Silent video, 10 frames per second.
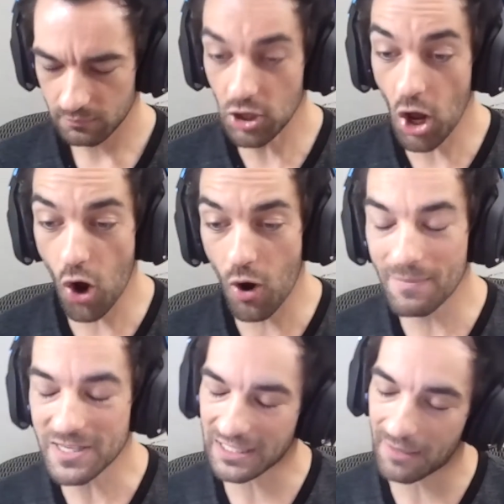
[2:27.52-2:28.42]
No, I
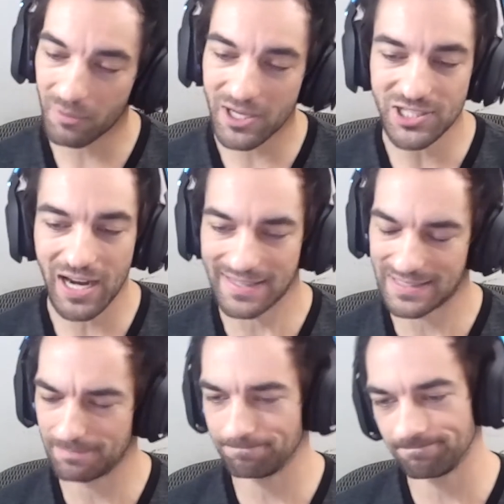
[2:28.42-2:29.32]
missed a couple of my
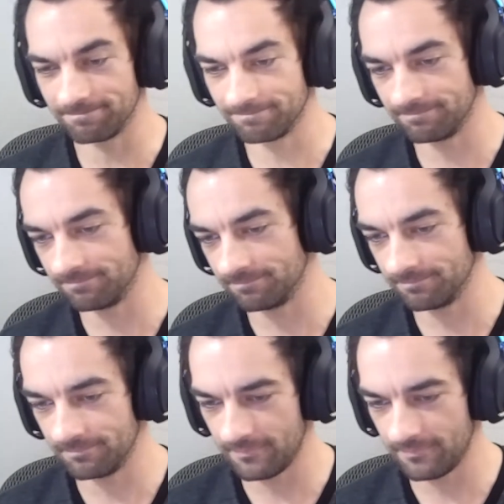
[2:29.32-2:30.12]
shots. Mm.